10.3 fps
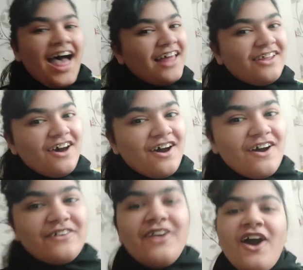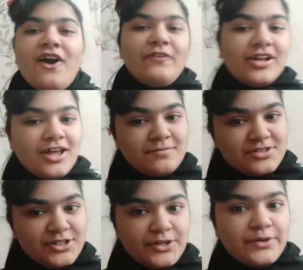Hello, welcome
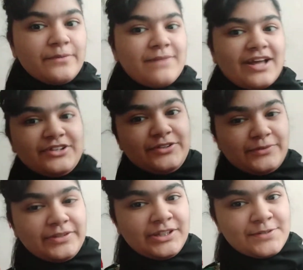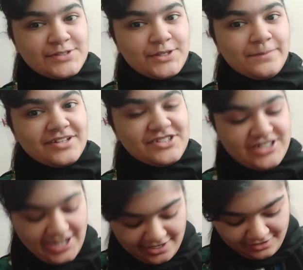to my new YouTube
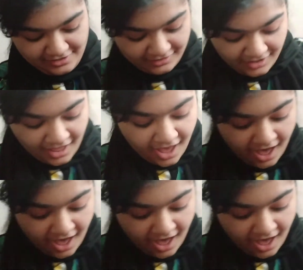channel.